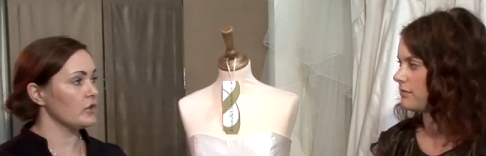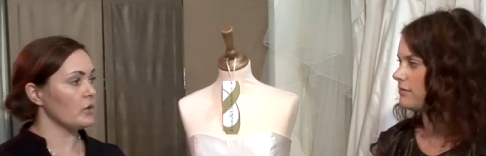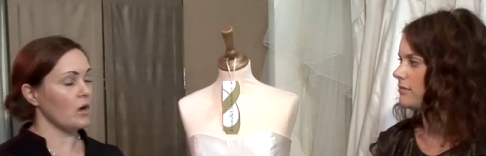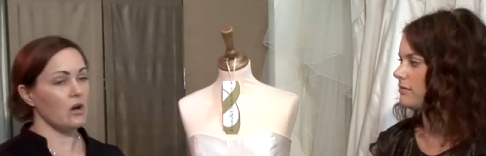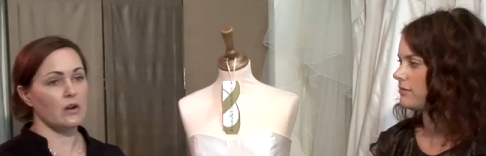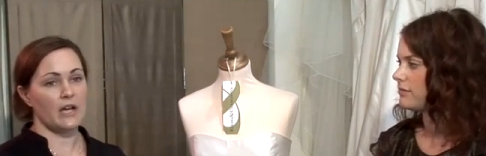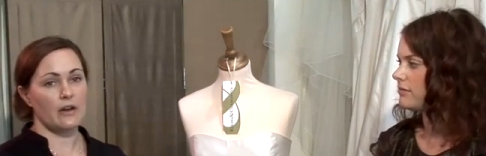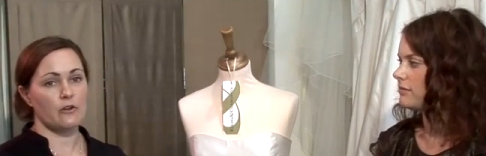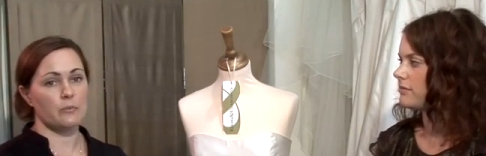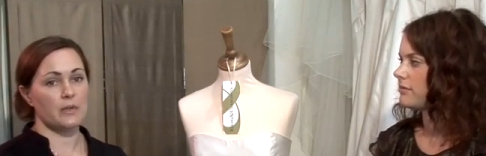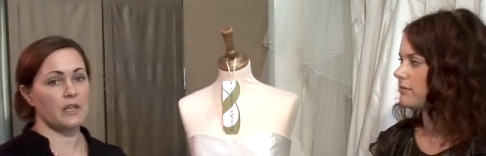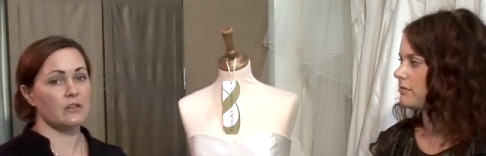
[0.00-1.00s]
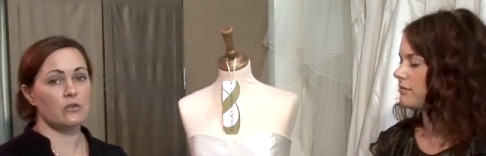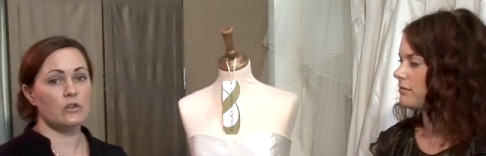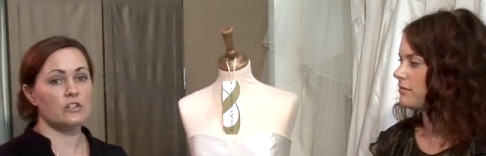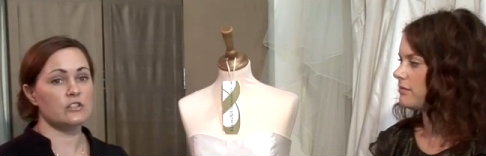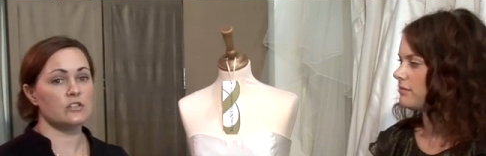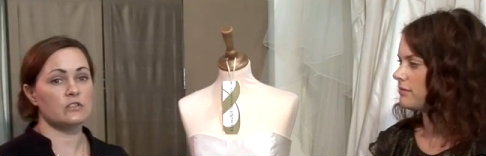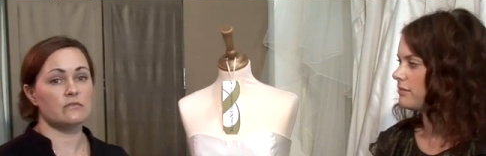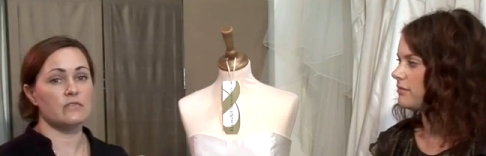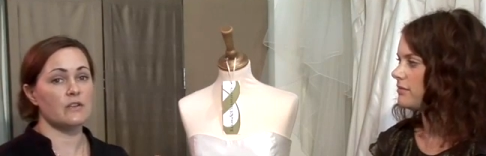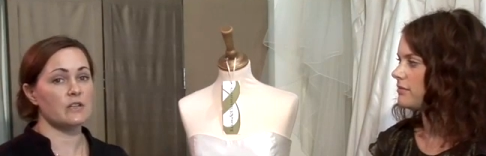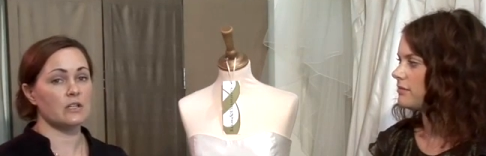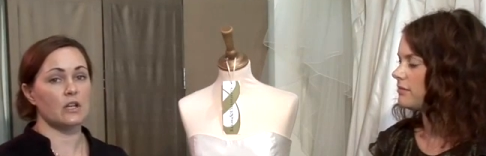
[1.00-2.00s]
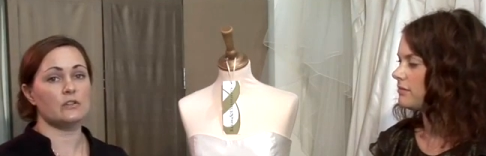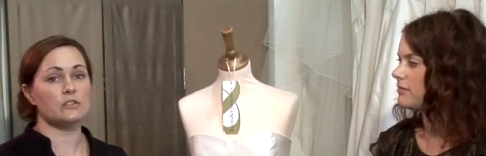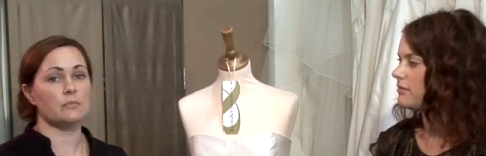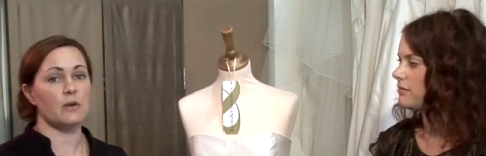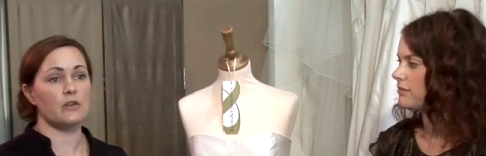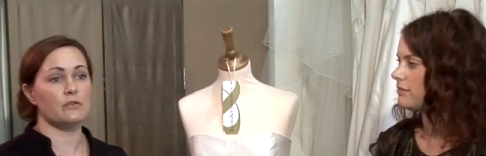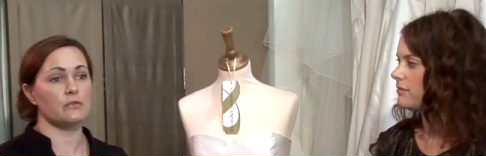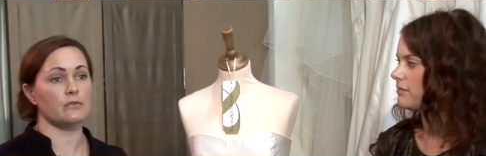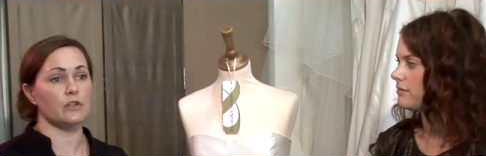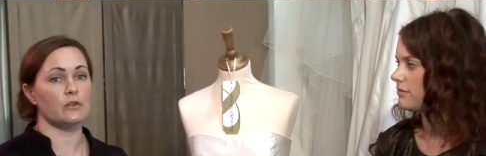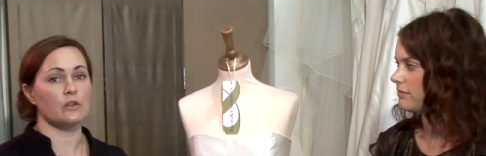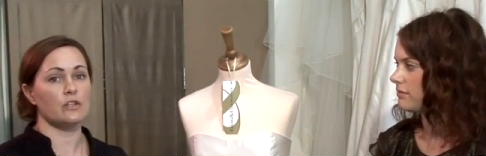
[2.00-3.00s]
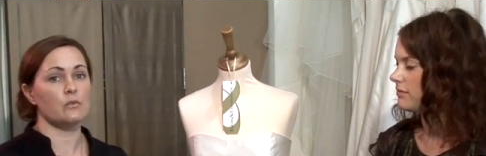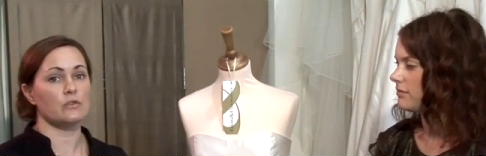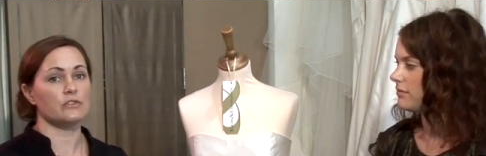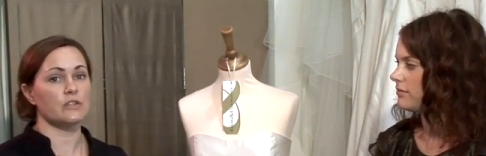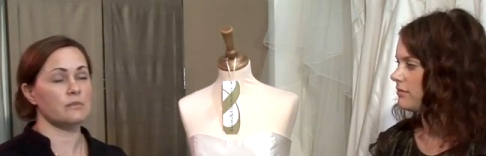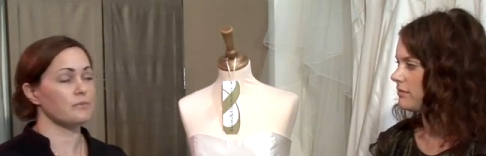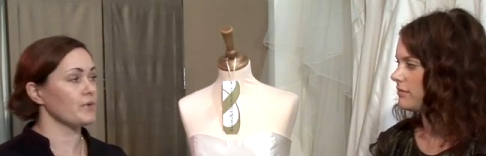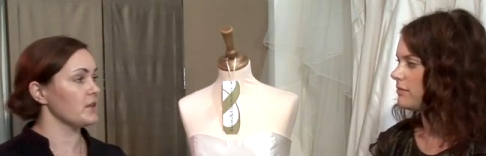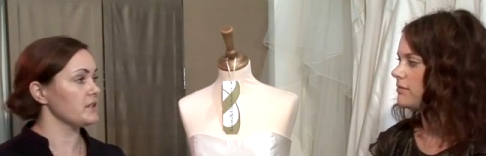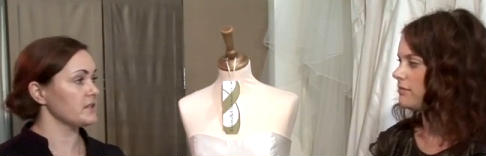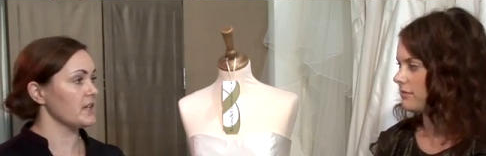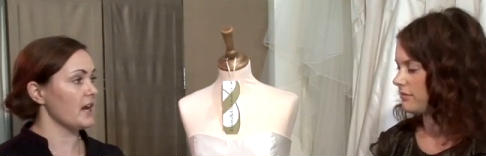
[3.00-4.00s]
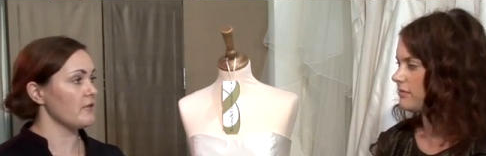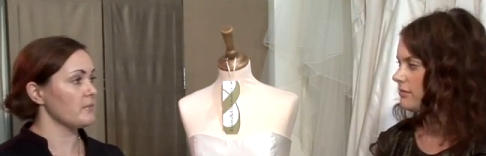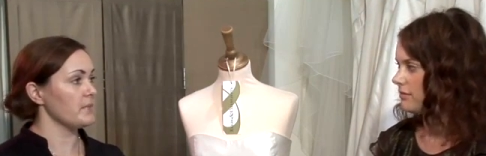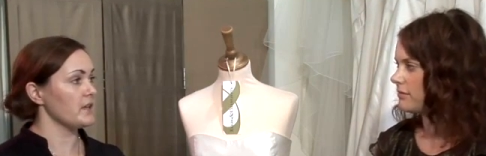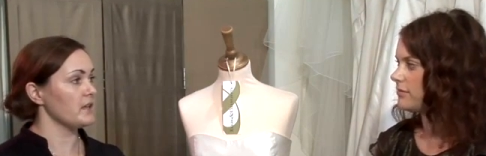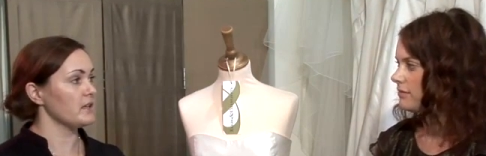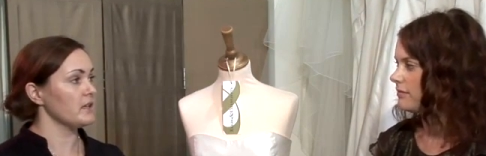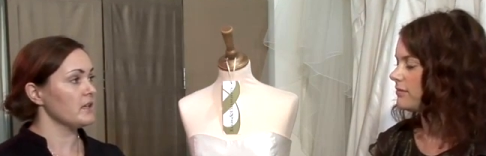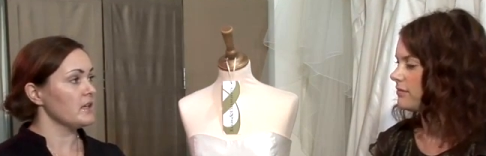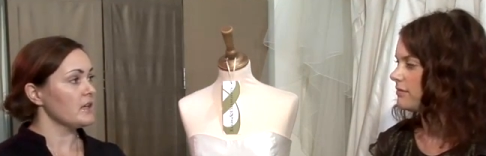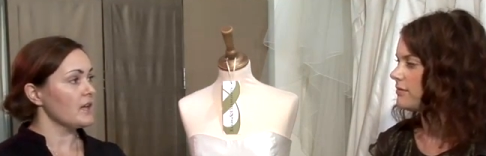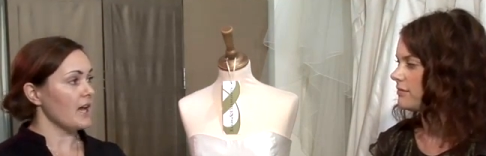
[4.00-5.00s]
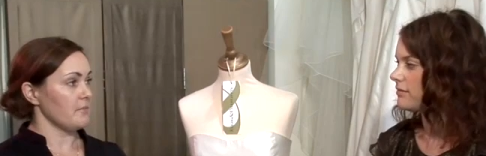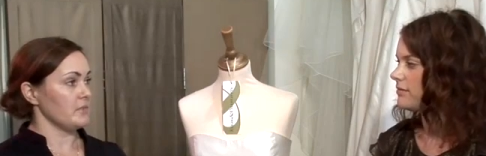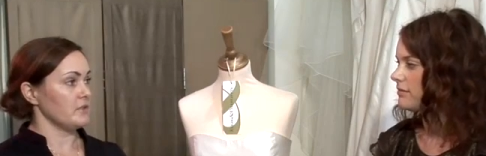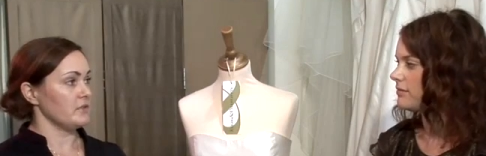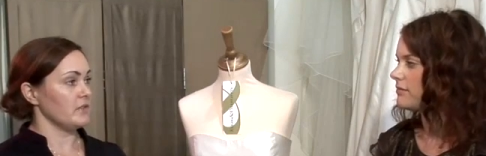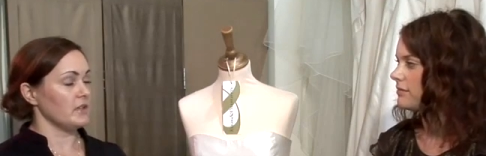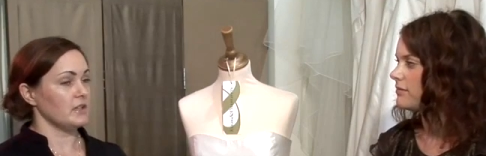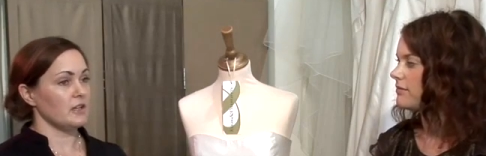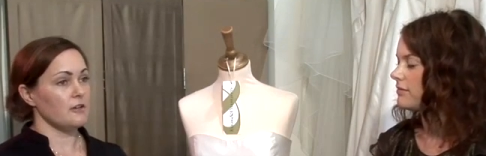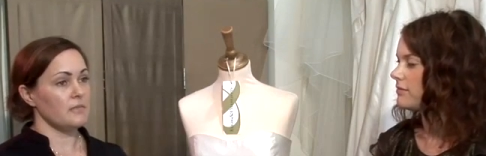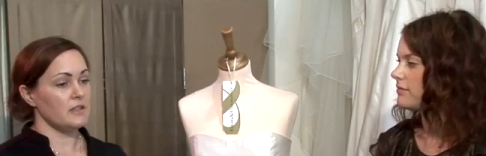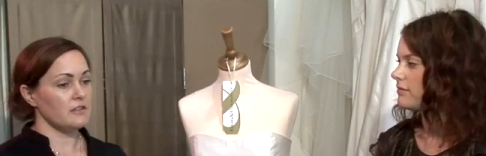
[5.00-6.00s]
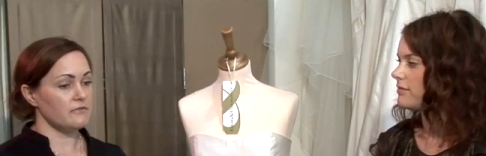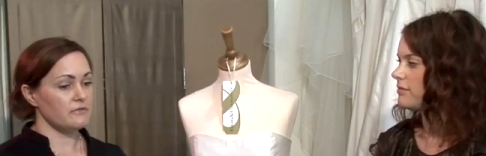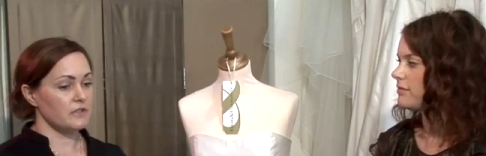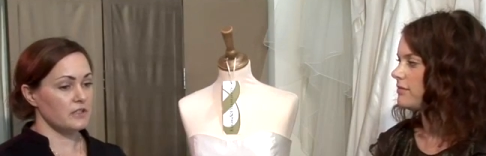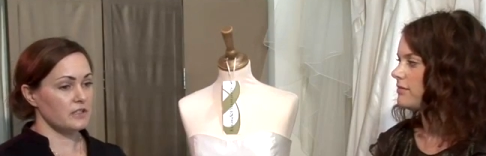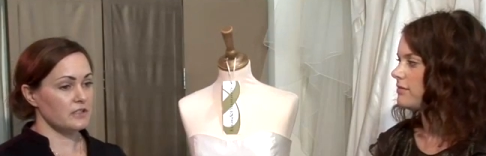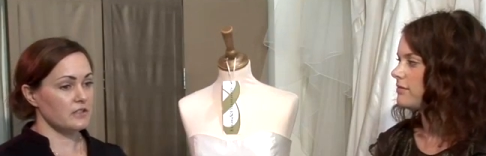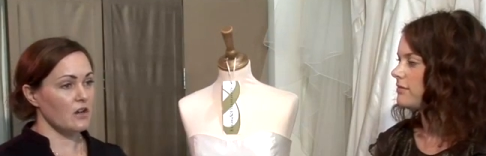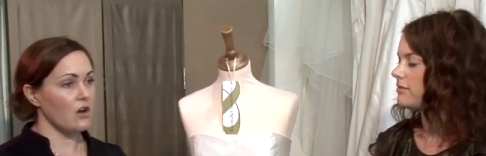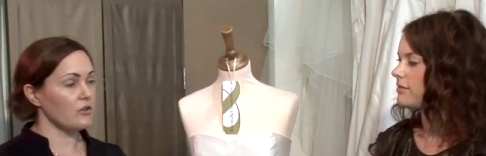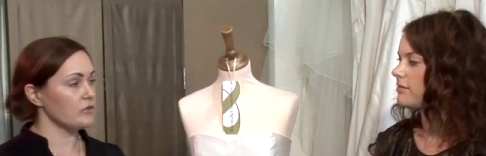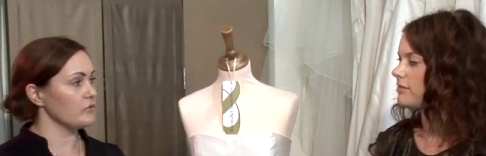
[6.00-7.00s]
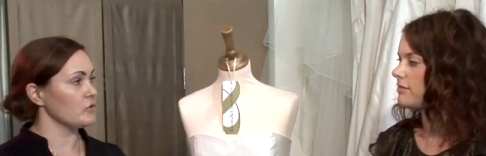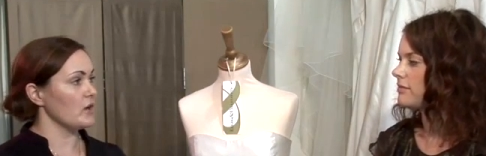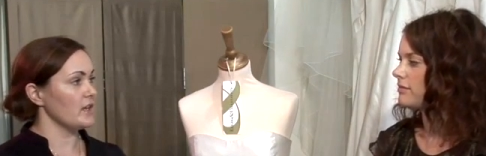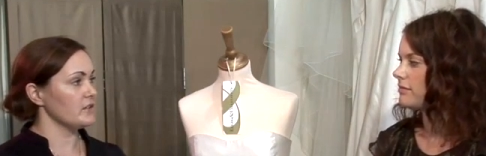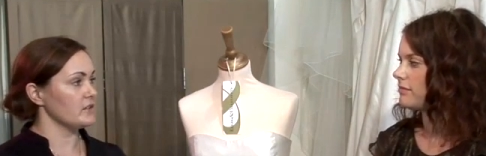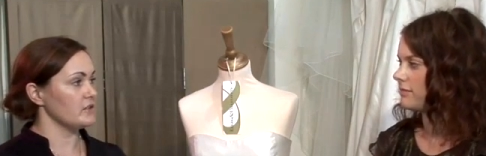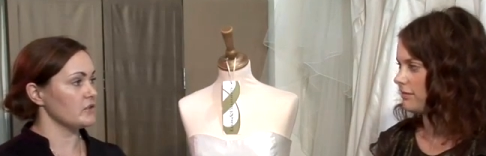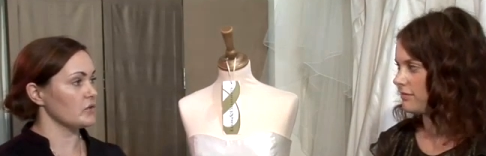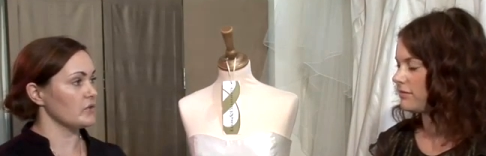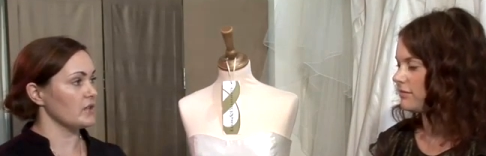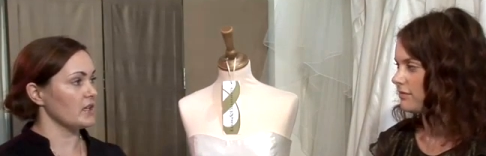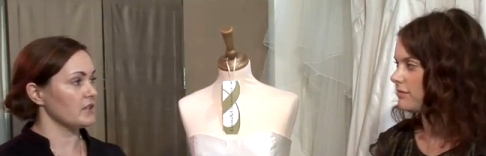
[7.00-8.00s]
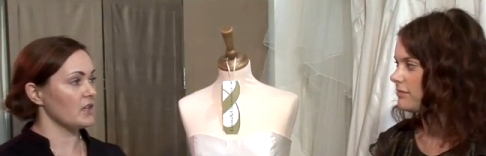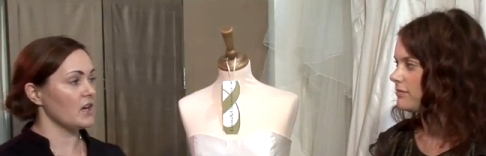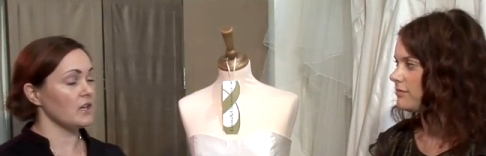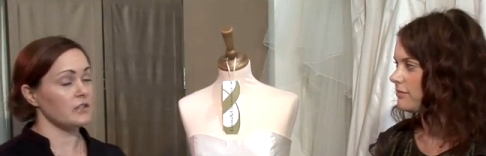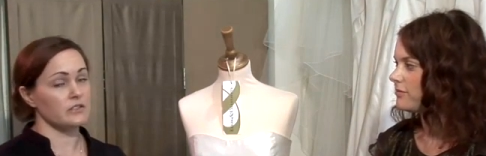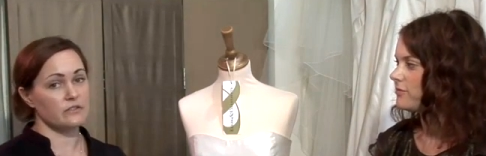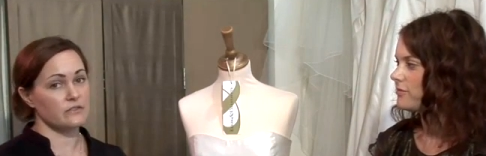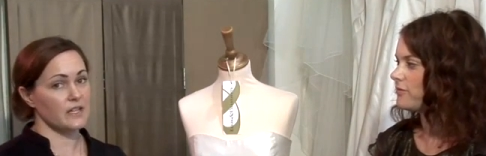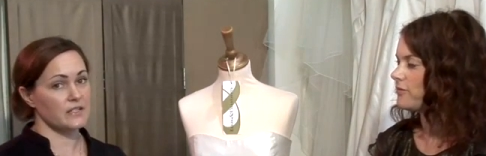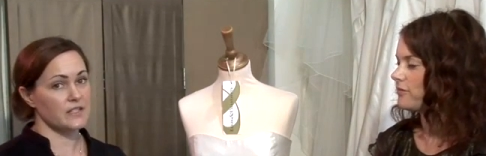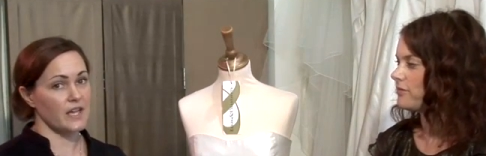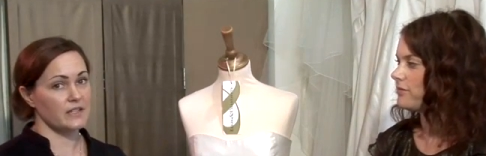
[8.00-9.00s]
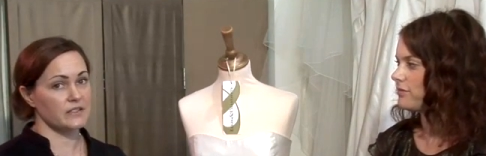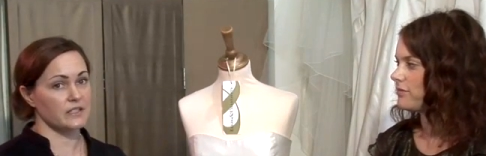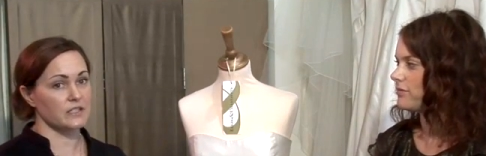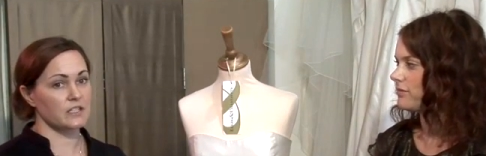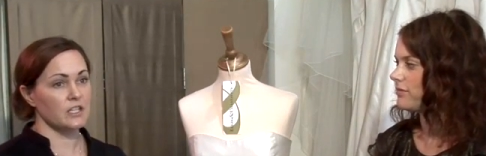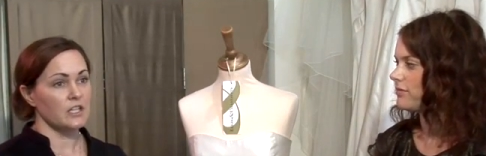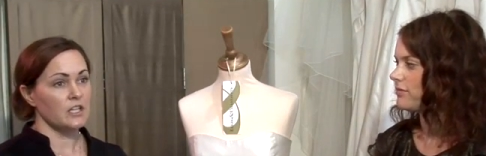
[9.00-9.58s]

Speaker 1: you are Caribbean, or it's just very close to both of you and you want to embrace the Caribbean atmosphere. I mean, the, the carnival essence of it and the colours are fantastic.